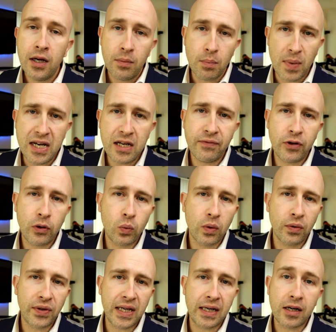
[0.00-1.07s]
many of you will
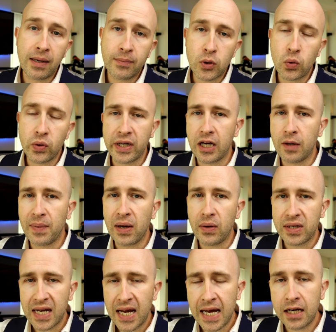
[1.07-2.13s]
think I'm talking
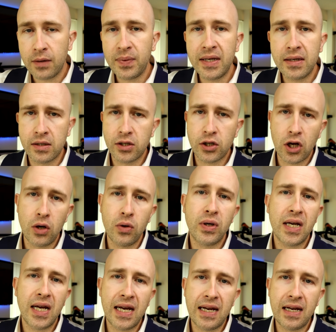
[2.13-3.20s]
about cannabis,
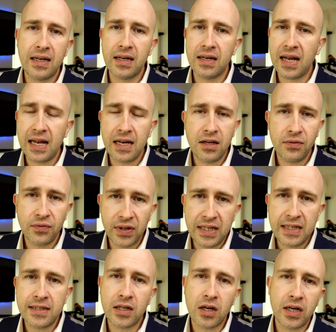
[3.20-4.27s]
cocaine, and any of
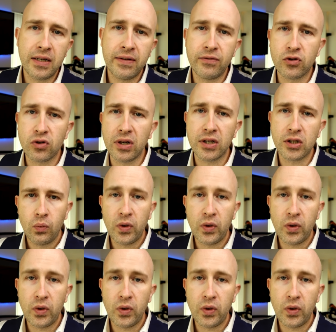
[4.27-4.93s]
these kind of drugs,